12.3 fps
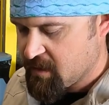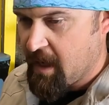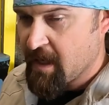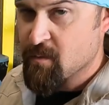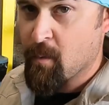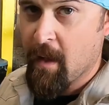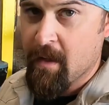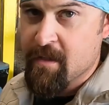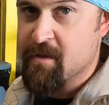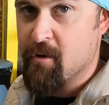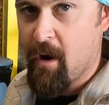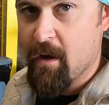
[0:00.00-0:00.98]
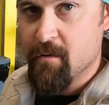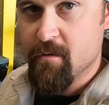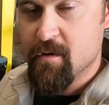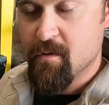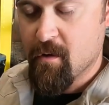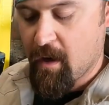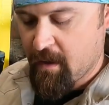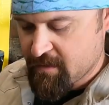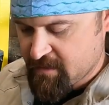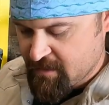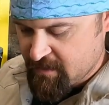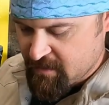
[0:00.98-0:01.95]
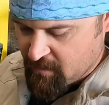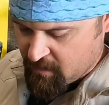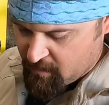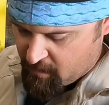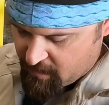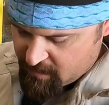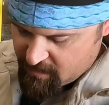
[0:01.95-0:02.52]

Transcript: as well as grinder strikes. So you want to